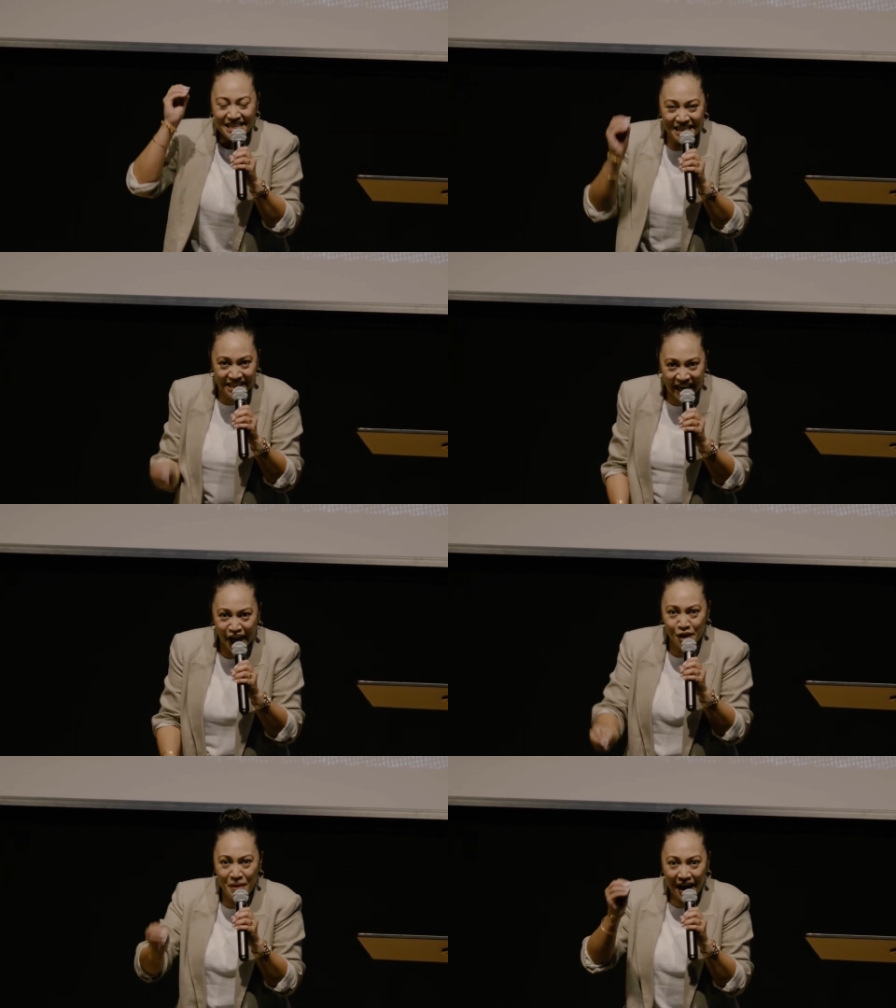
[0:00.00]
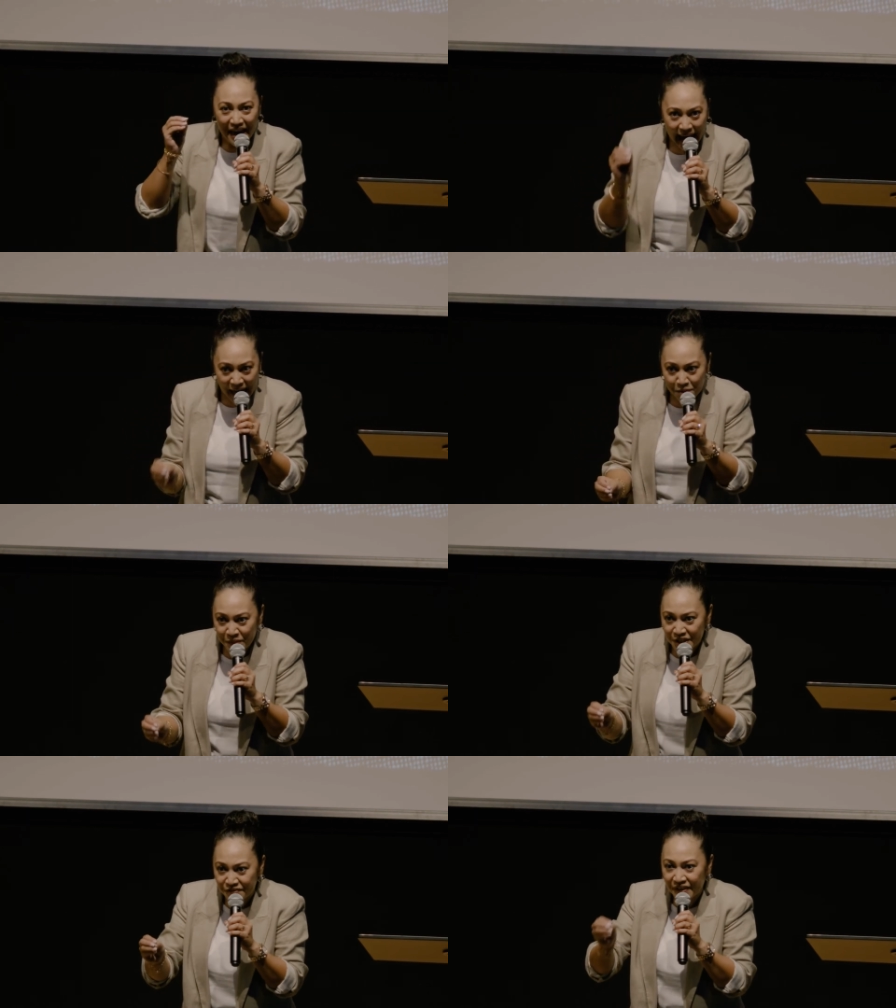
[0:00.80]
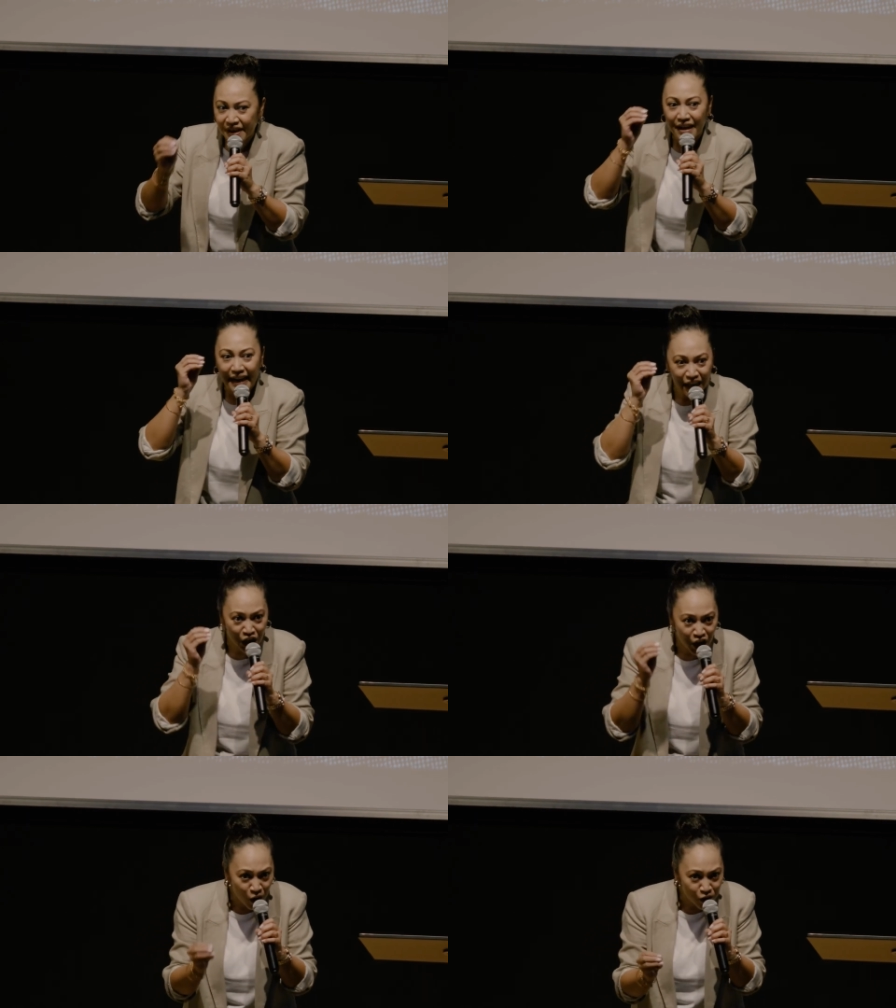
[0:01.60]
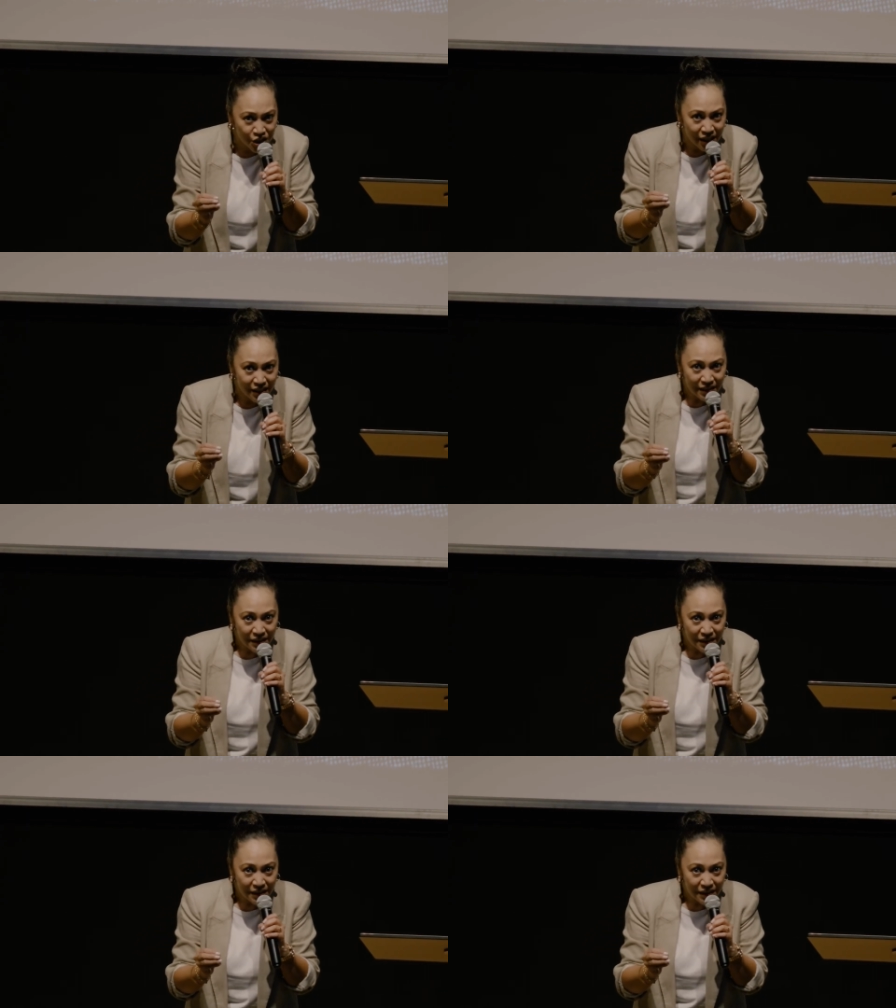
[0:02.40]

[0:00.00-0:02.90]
same atmosphere and culture